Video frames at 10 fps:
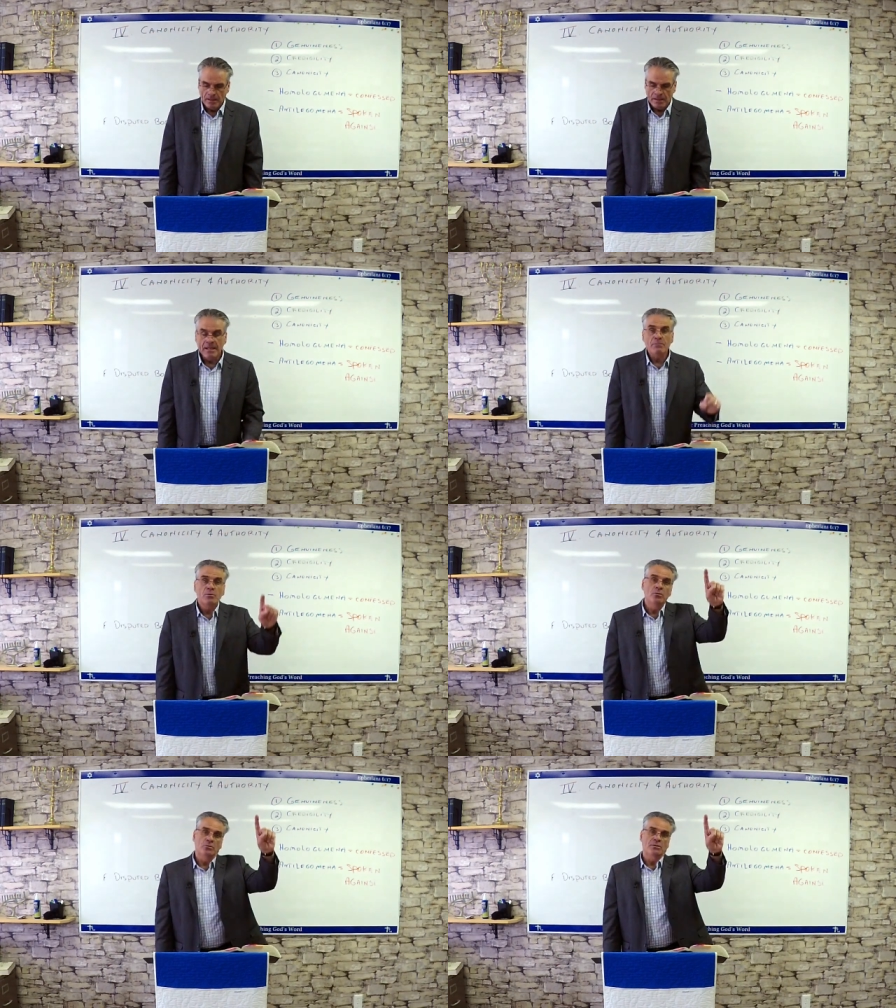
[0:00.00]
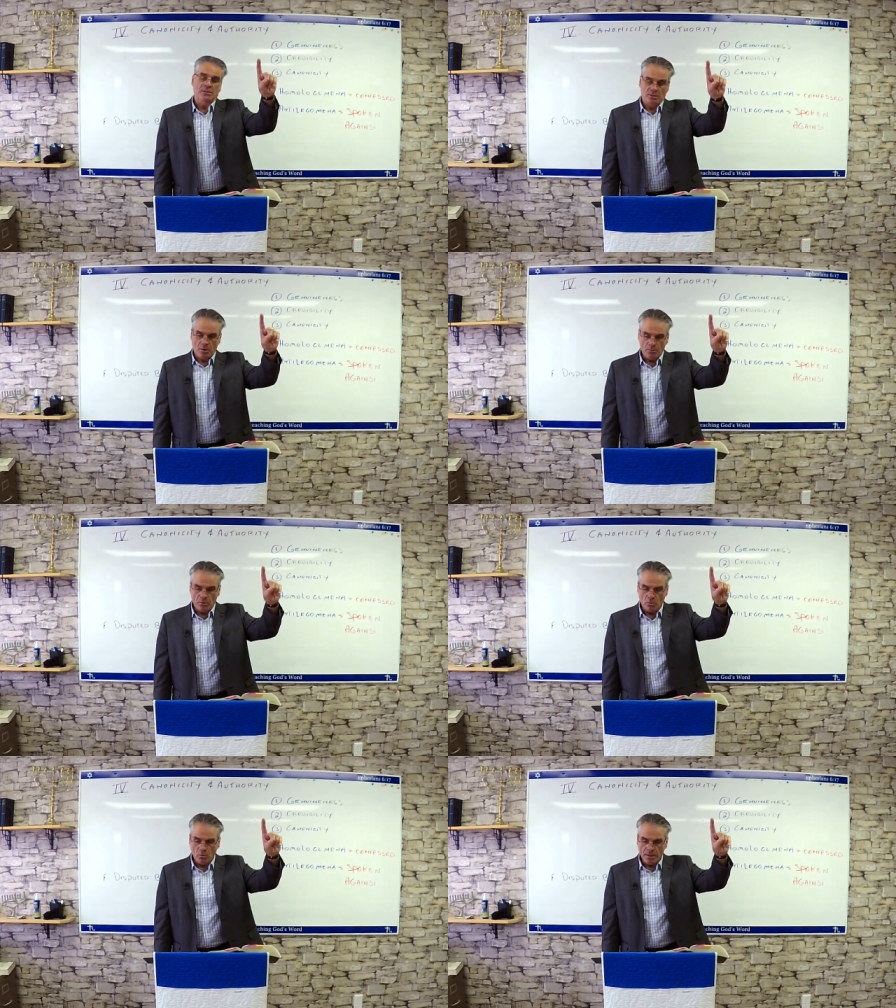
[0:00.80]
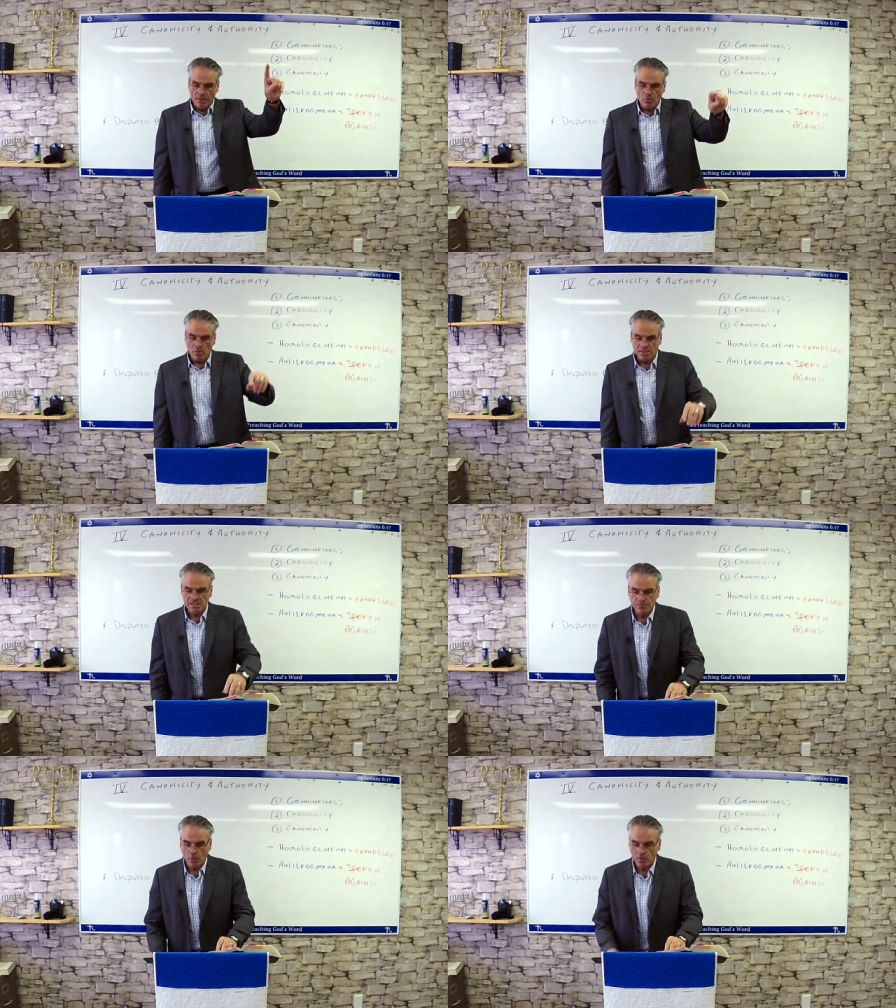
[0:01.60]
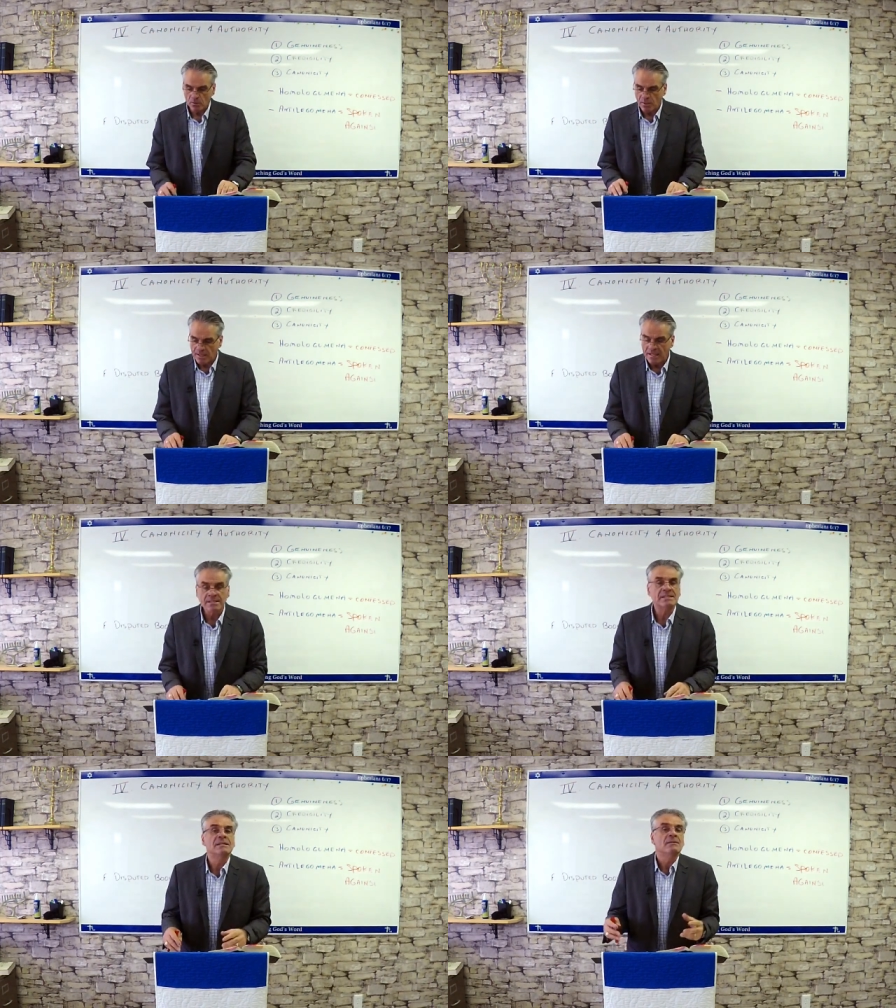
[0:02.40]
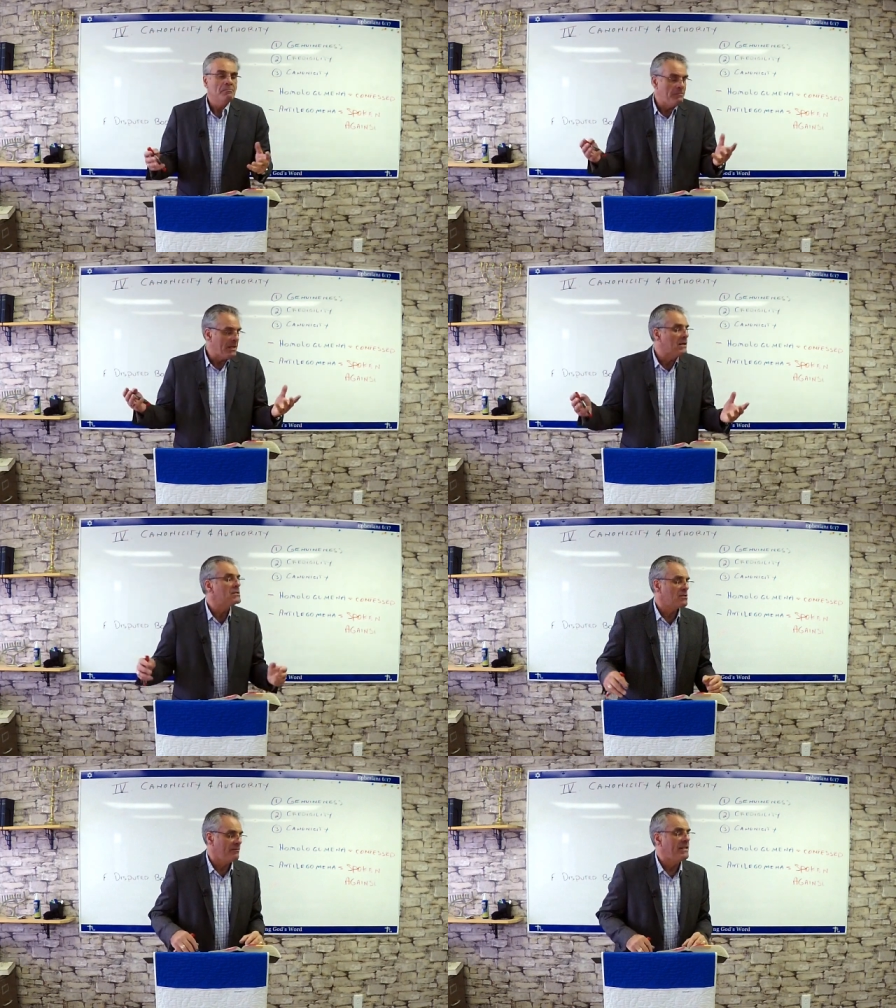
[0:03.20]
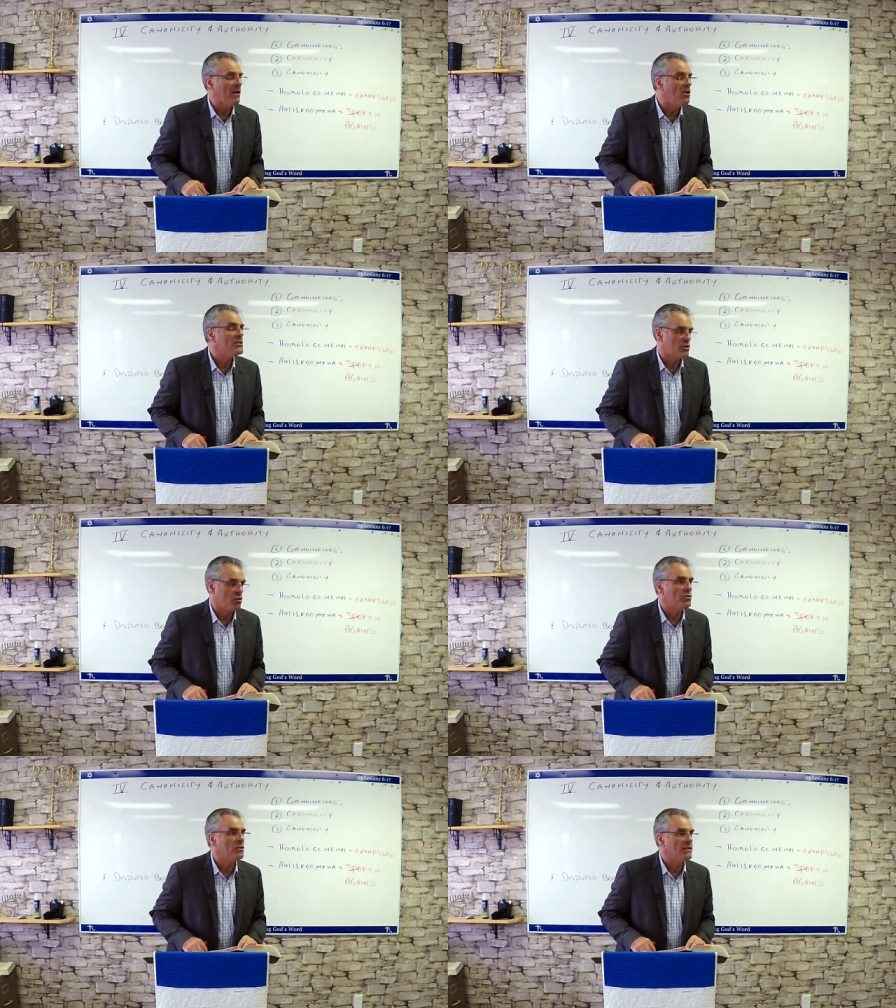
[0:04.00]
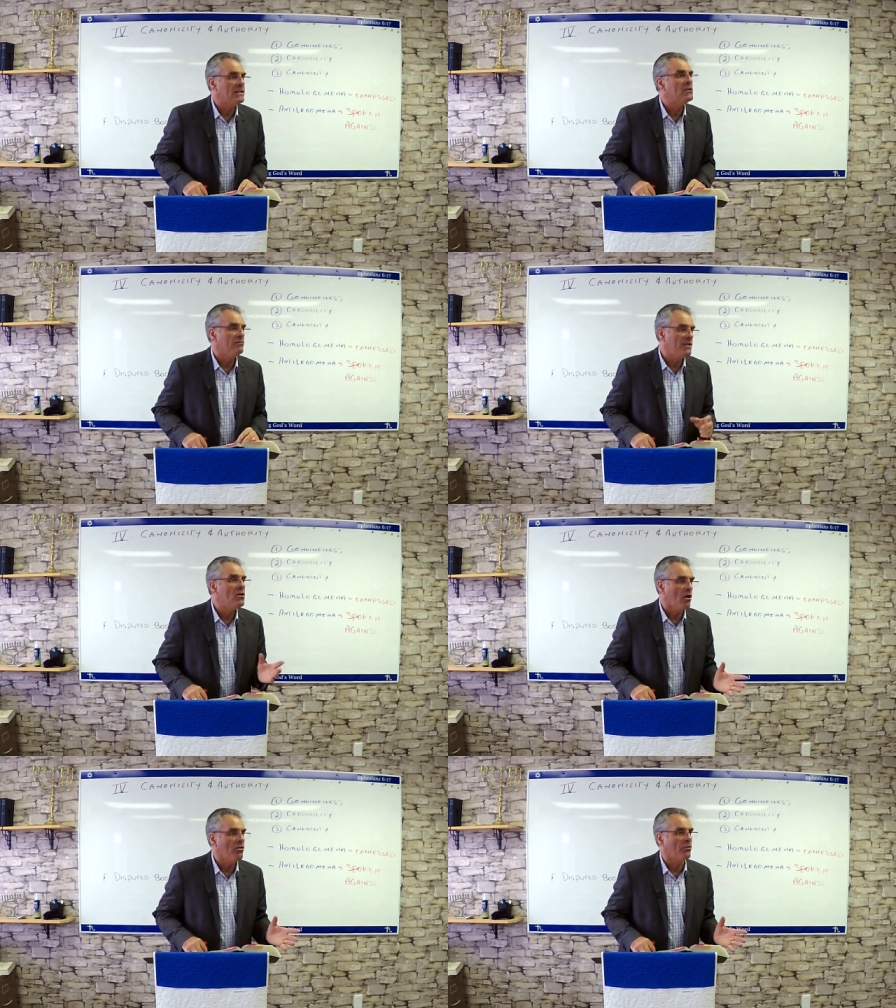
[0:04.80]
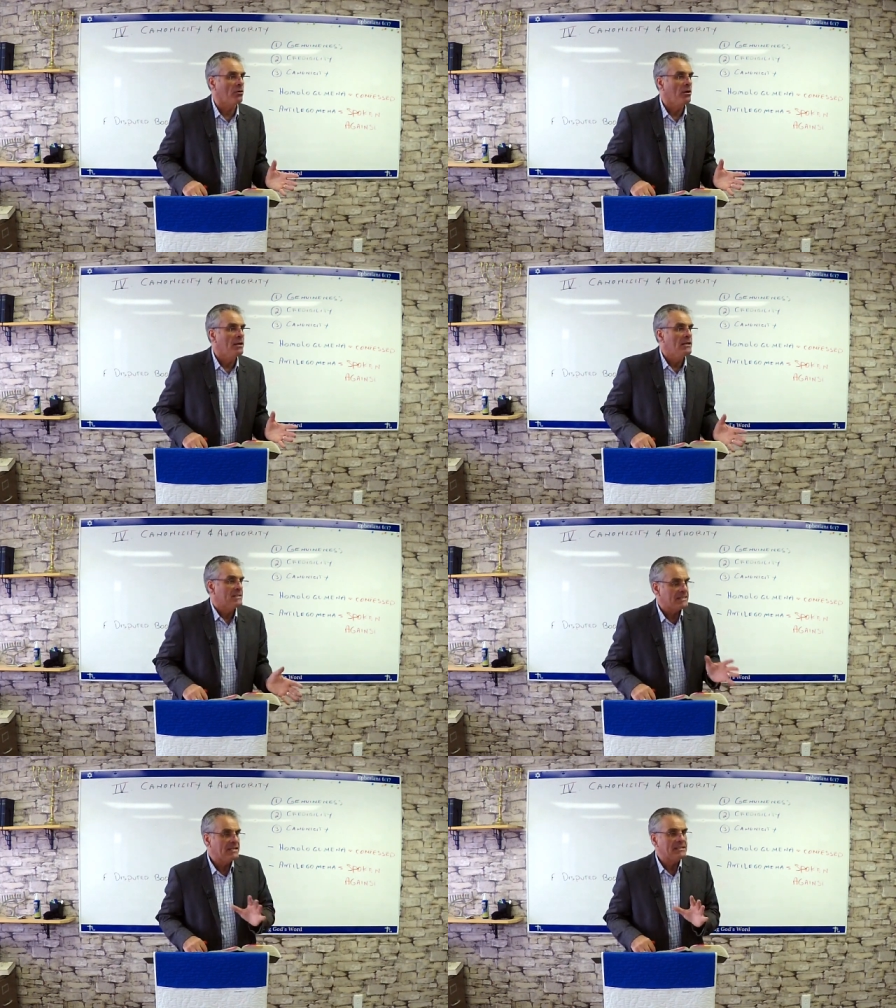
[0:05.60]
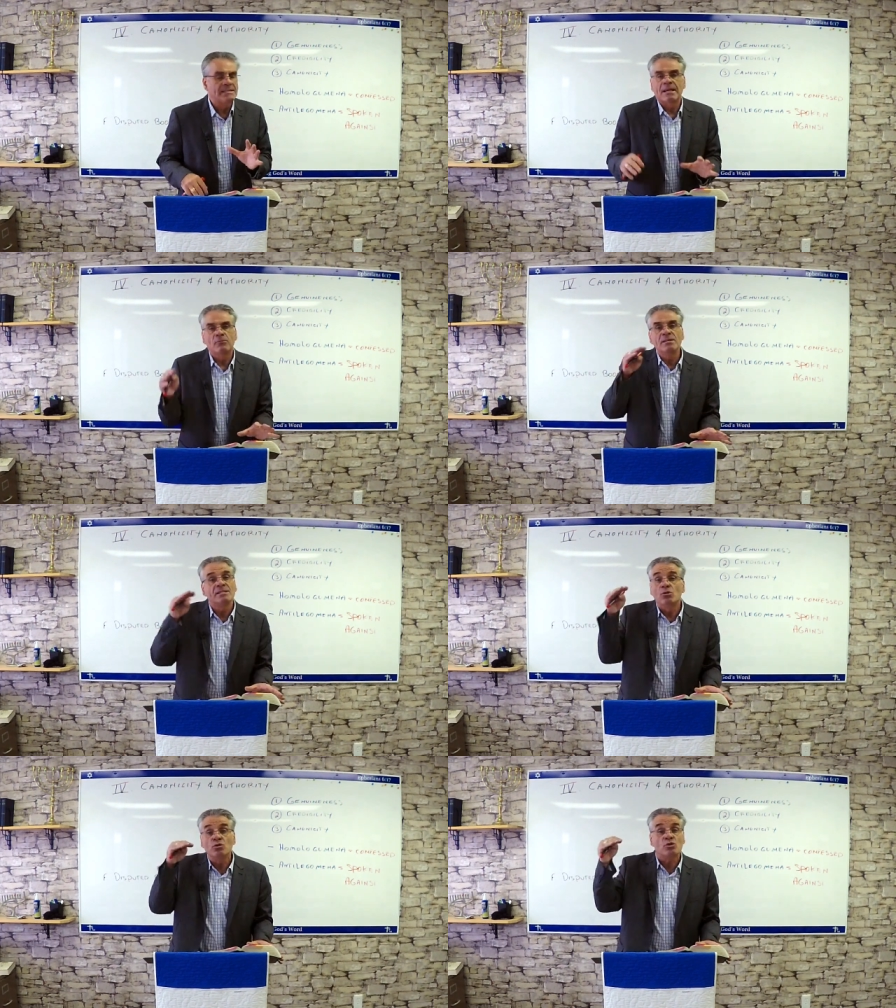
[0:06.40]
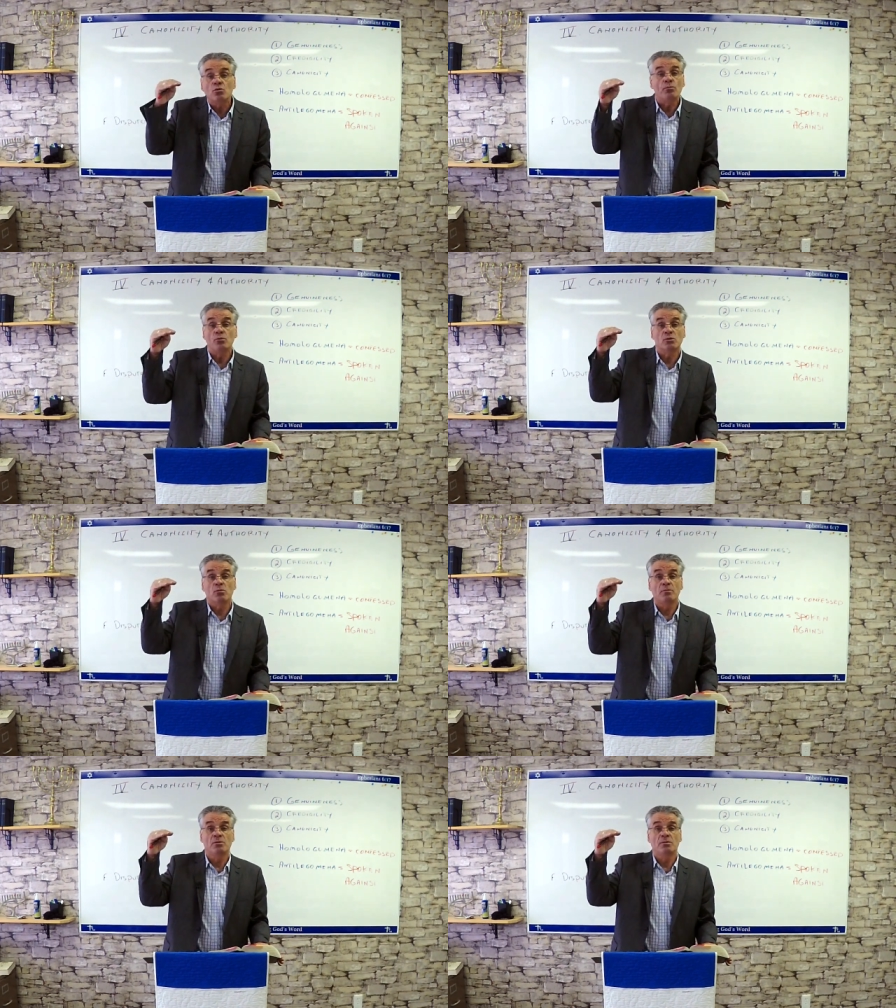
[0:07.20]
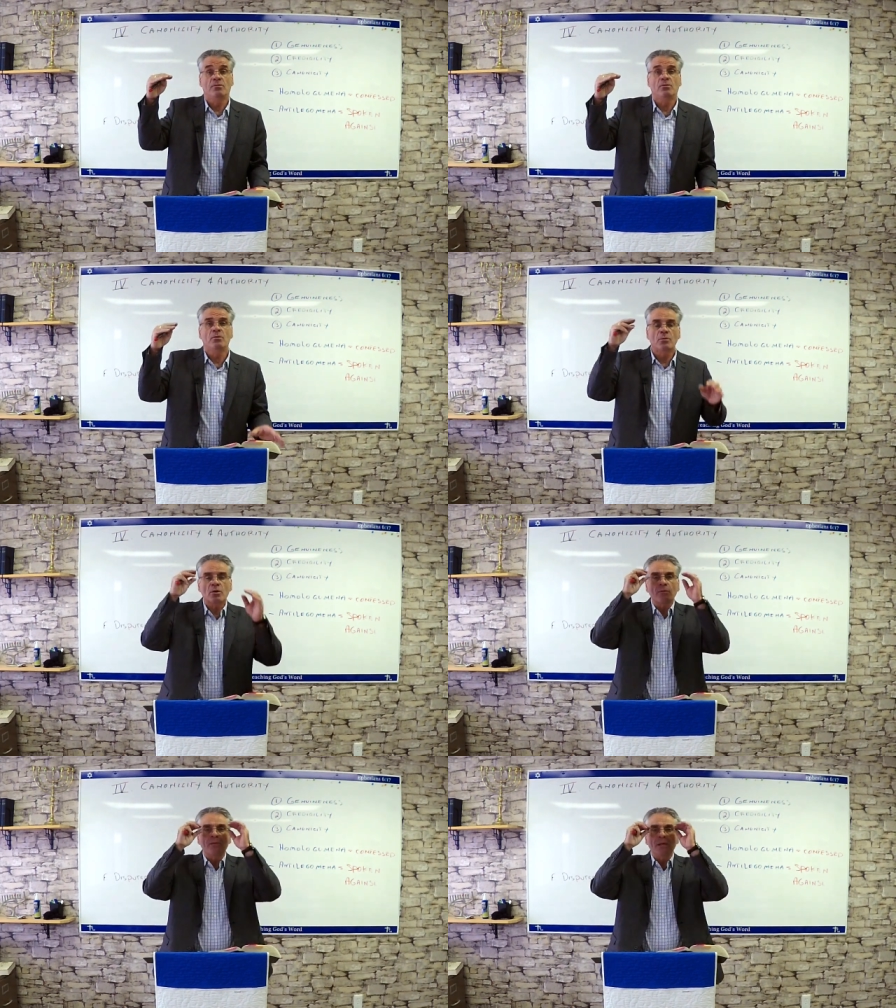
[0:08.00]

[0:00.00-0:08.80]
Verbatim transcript: Hebrews, number one, was spoken against because of the uncertainty of the author. Since there is no superscription for the book of